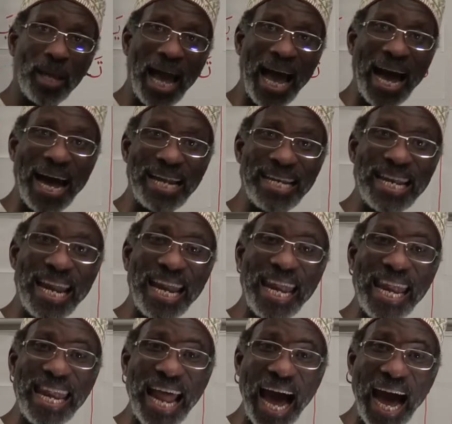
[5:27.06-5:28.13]
we add
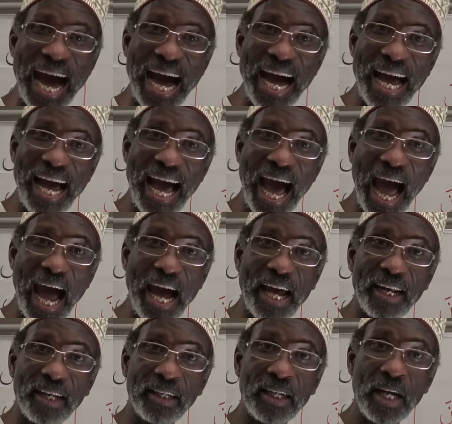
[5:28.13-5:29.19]
na.
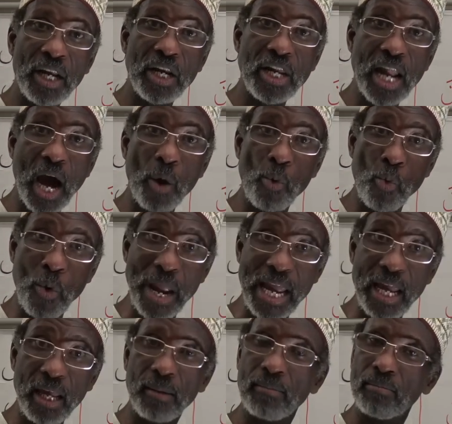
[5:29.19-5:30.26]
And na,
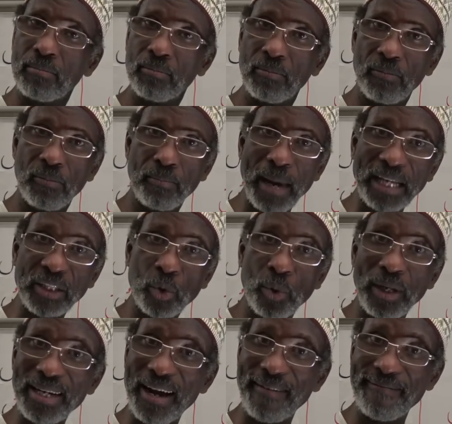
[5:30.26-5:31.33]
we,
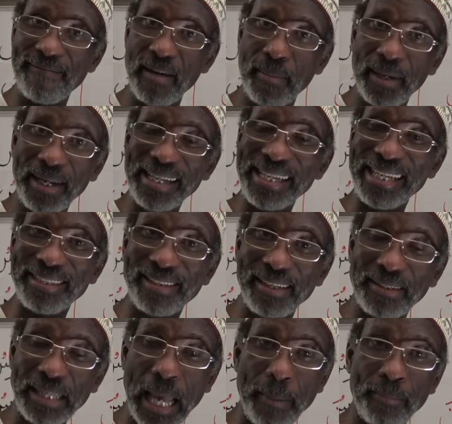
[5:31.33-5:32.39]
masculine and feminine, is the
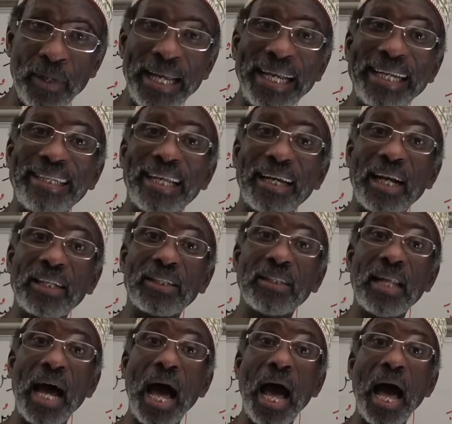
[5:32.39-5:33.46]
same.
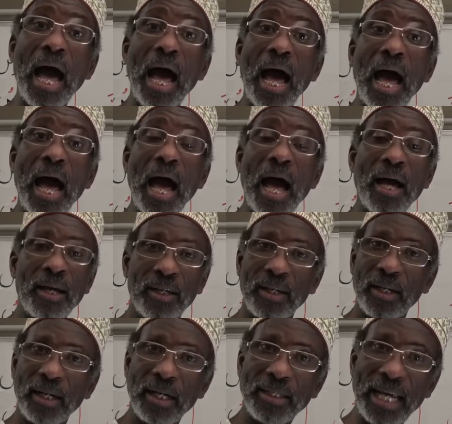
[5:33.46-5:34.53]
Darasna,
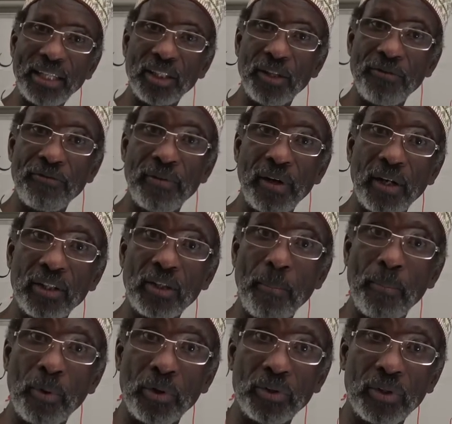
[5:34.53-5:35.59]
that's the
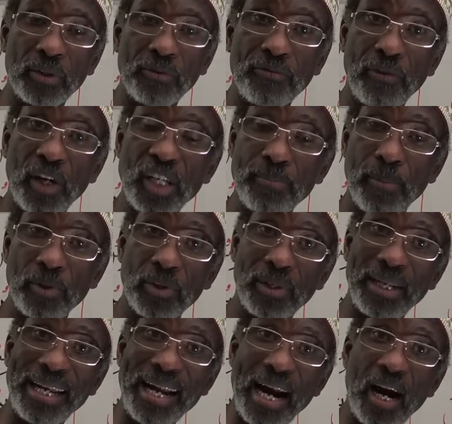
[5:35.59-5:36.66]
first person. First
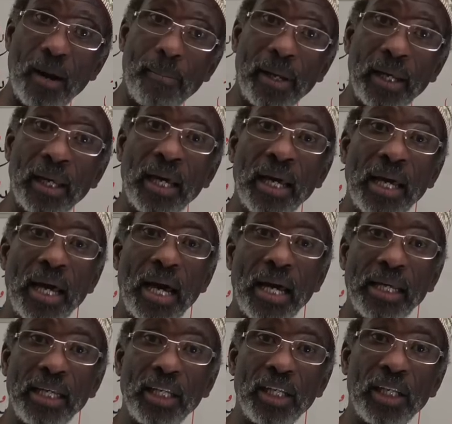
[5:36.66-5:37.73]
person in Arabic
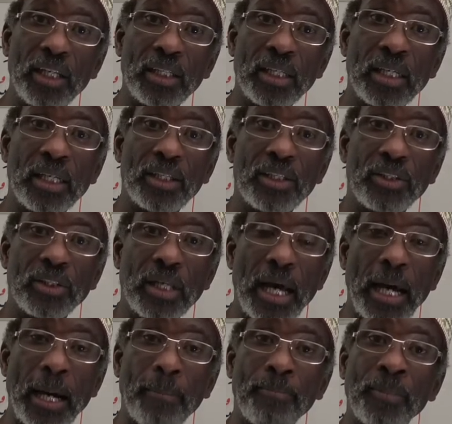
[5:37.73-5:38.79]
is
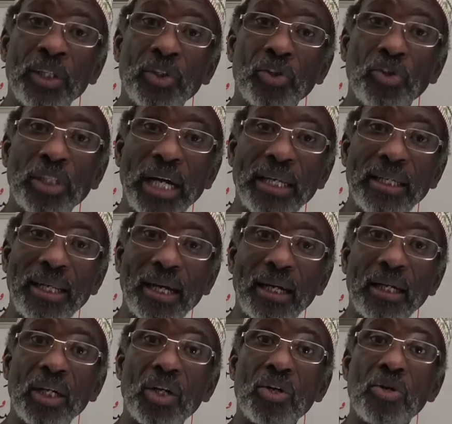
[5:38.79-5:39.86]

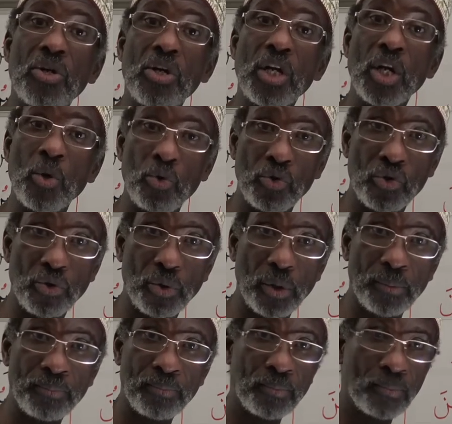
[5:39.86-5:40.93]
gender neutral.